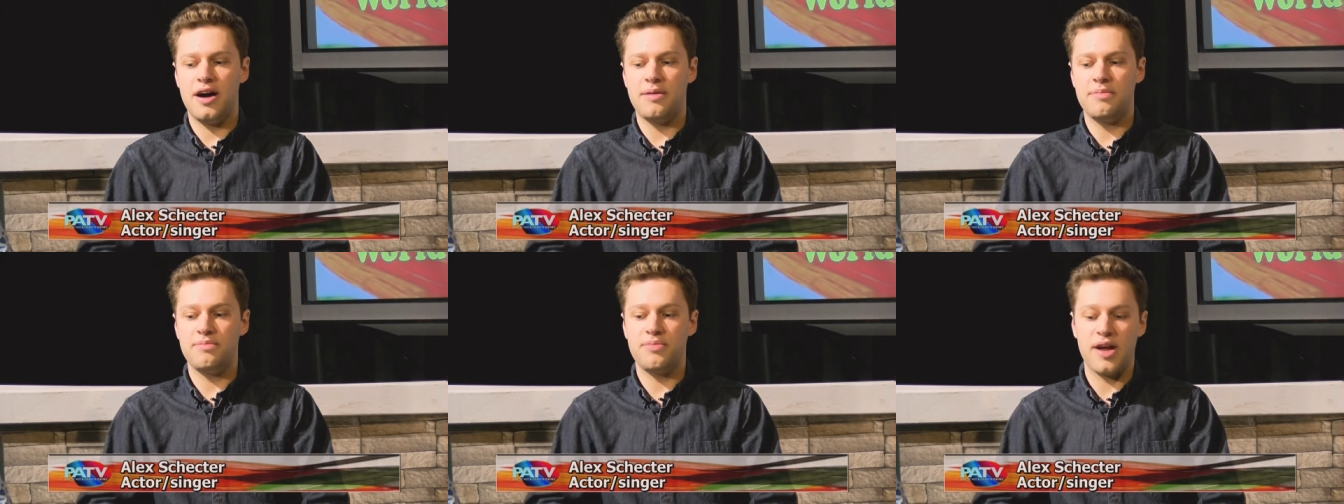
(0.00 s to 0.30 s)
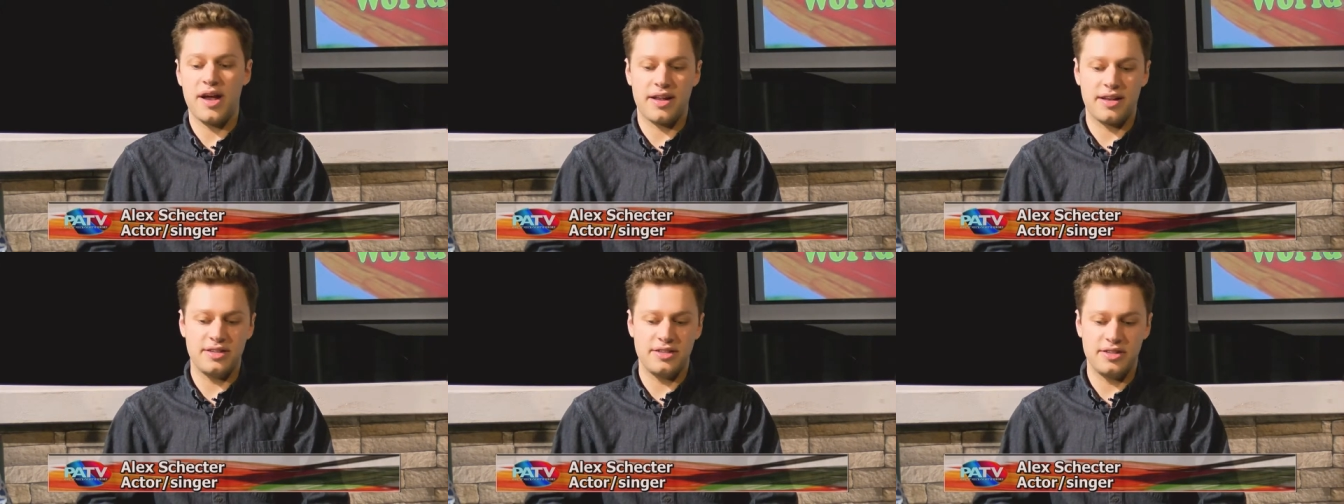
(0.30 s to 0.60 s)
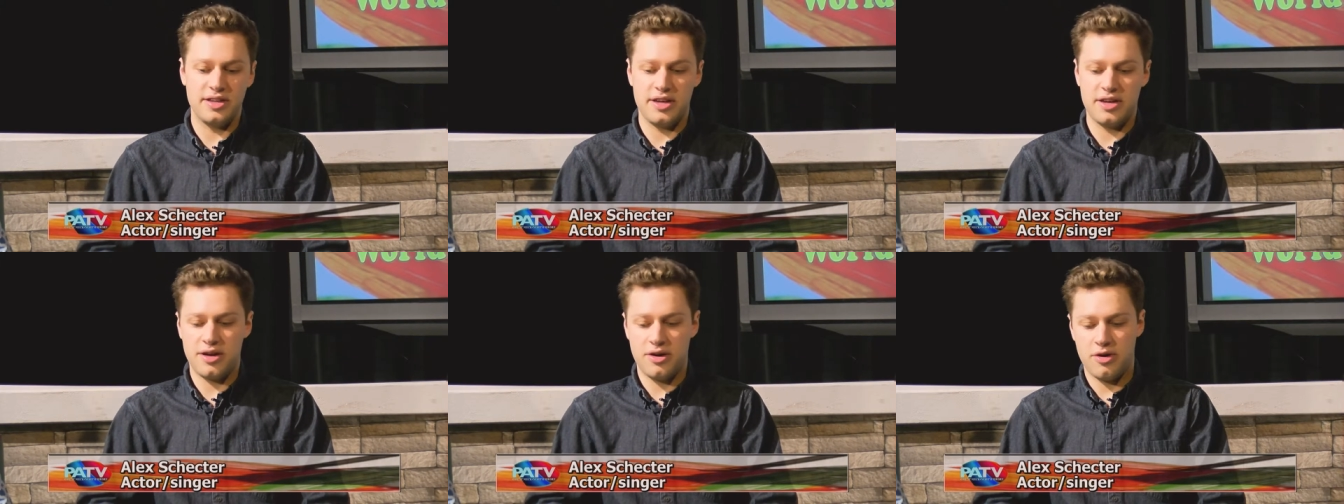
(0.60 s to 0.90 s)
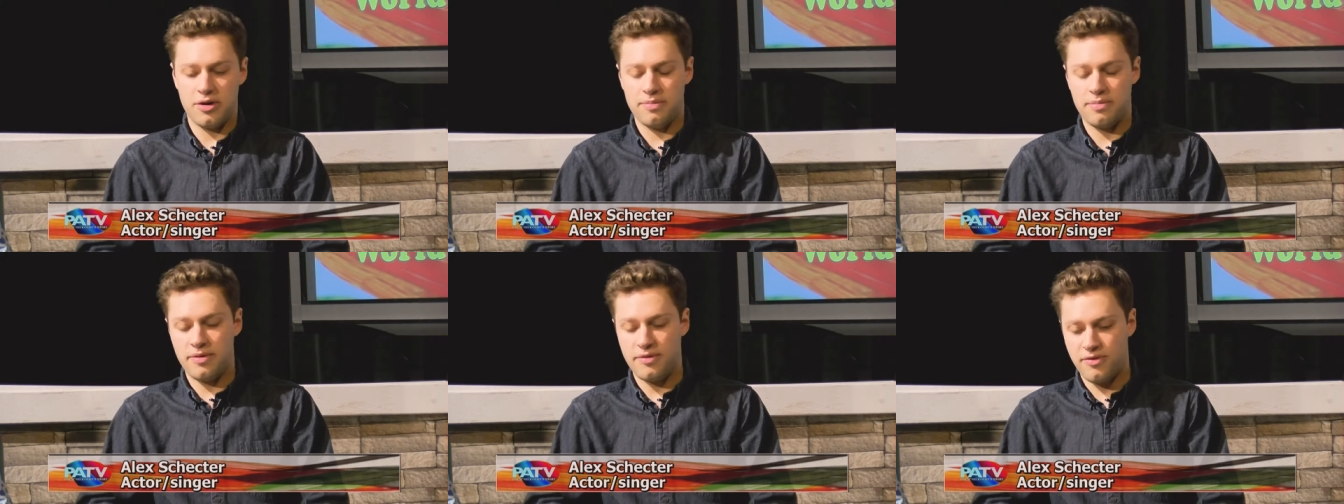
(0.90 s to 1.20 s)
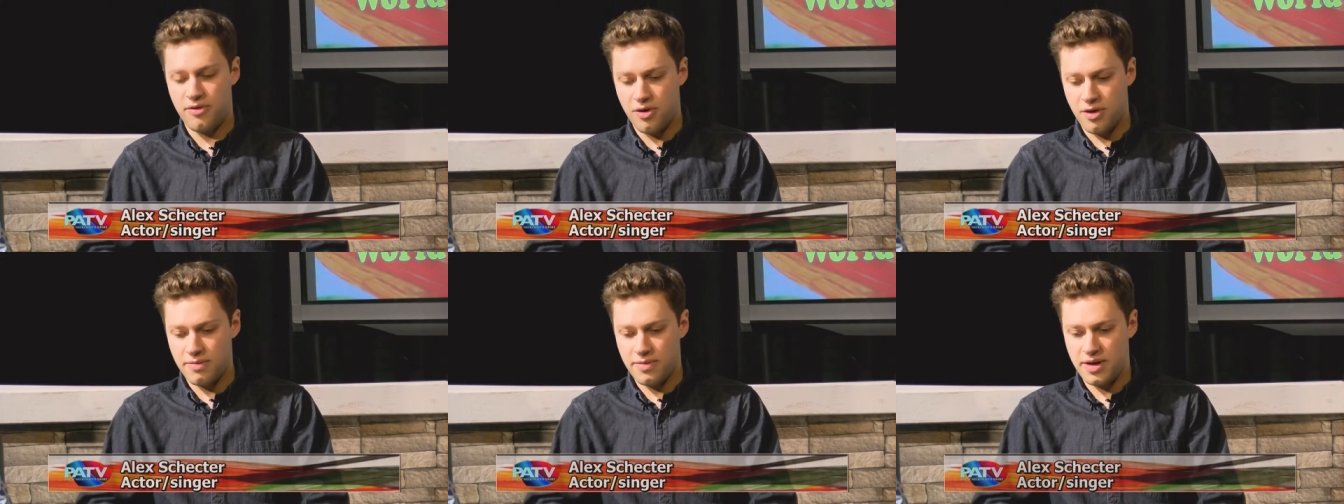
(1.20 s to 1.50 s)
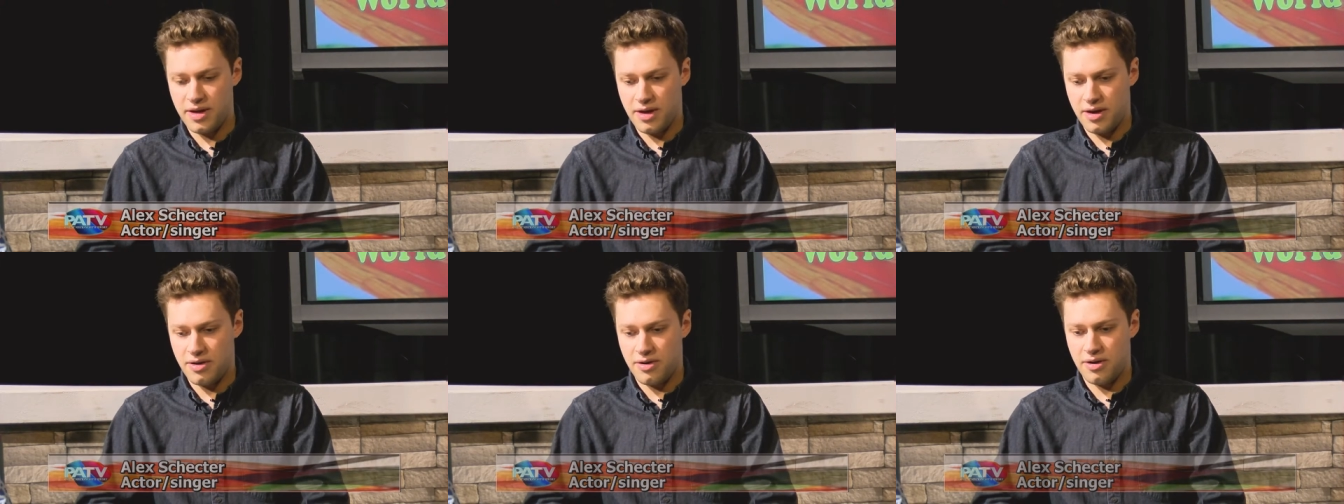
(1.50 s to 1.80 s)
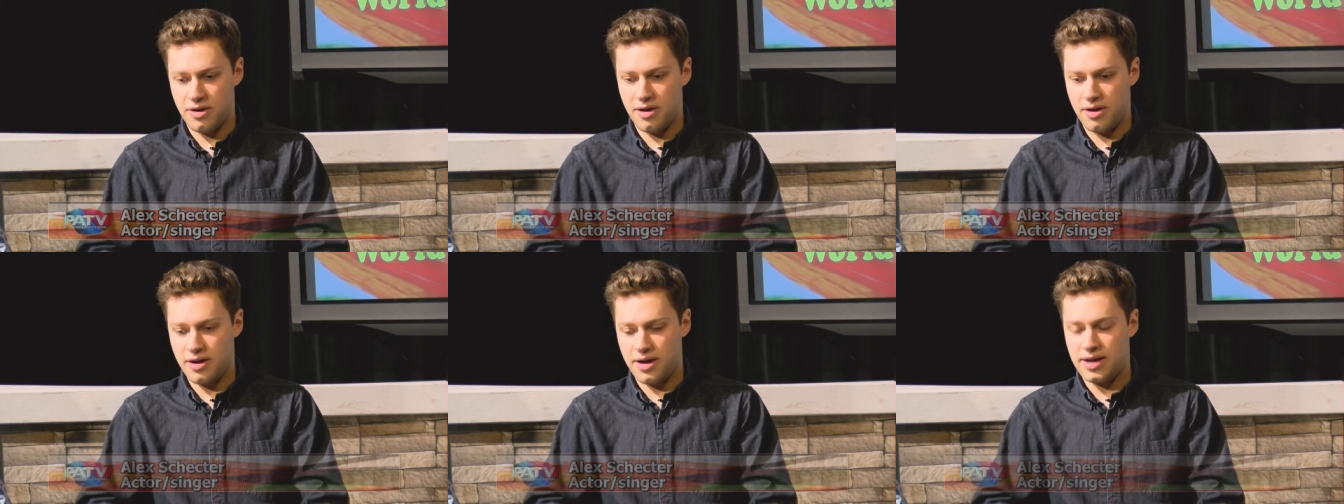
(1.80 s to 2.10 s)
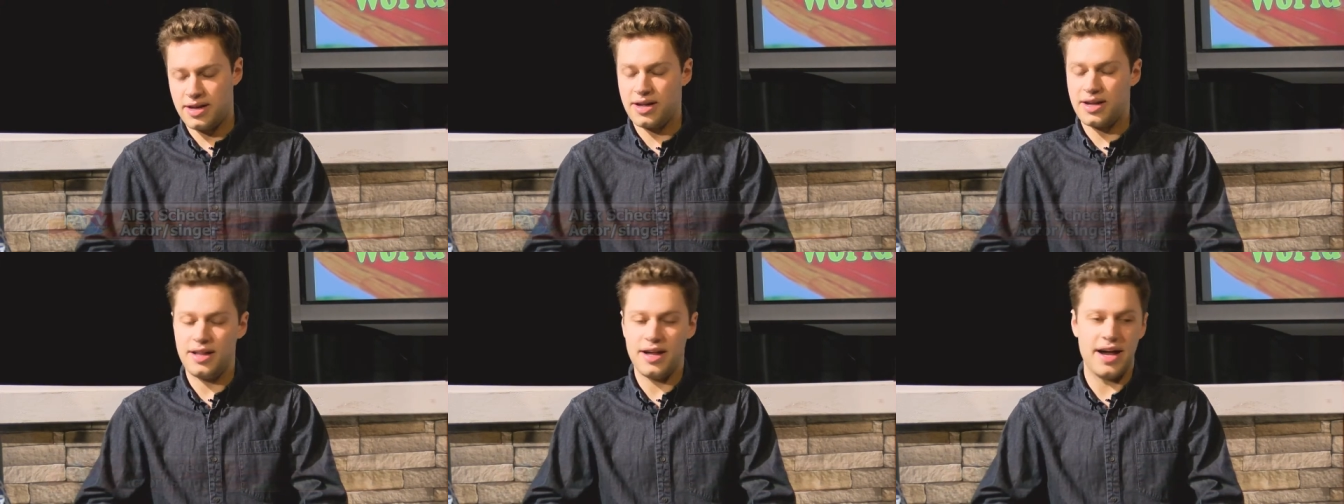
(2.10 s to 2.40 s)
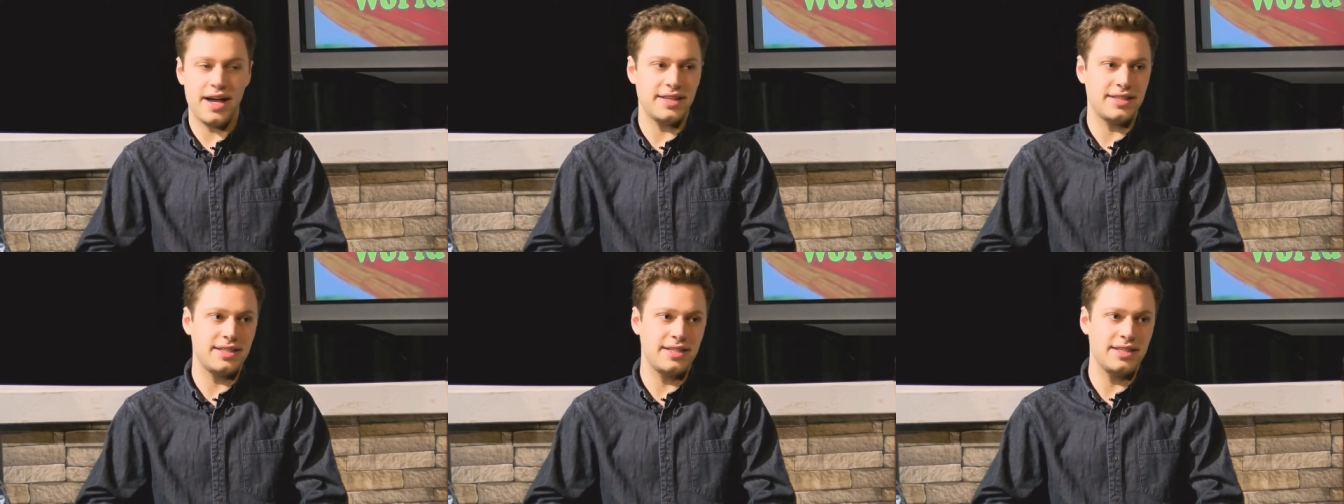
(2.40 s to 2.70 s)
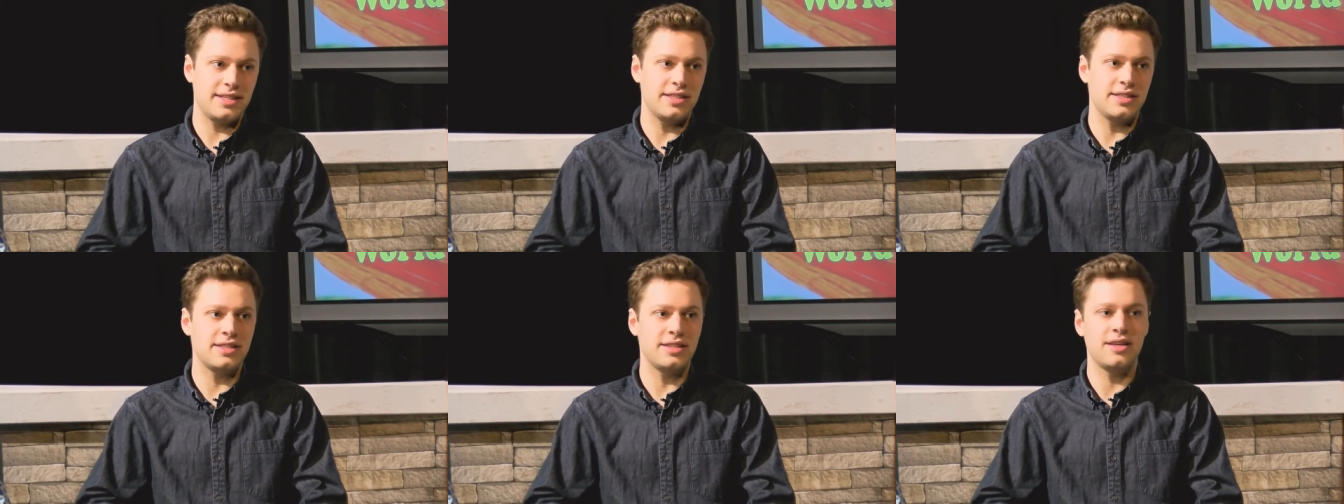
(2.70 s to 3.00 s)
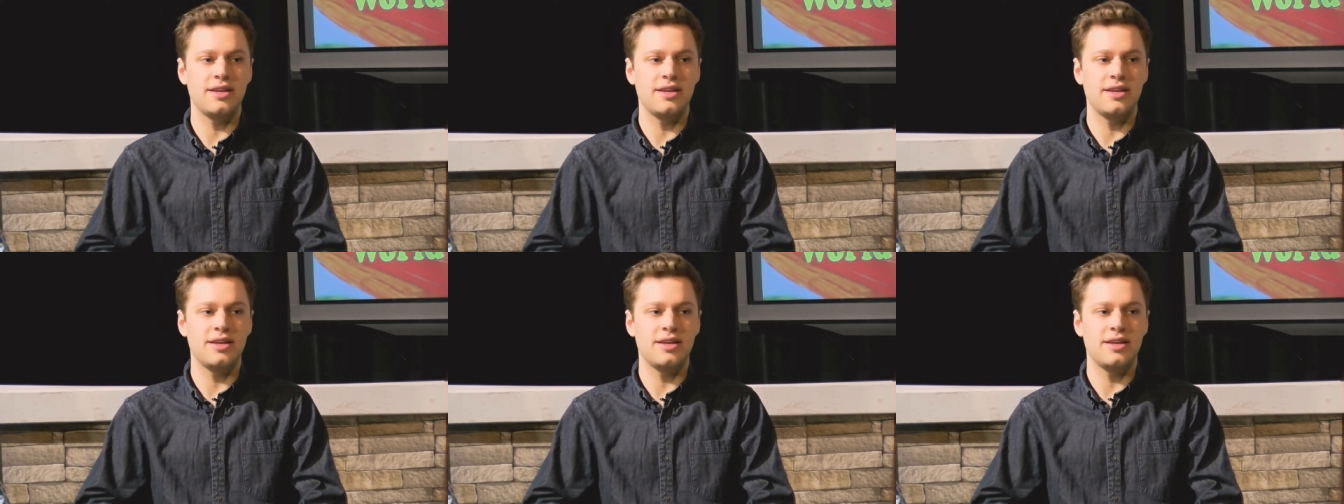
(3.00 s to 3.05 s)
practicing or performing or in classes,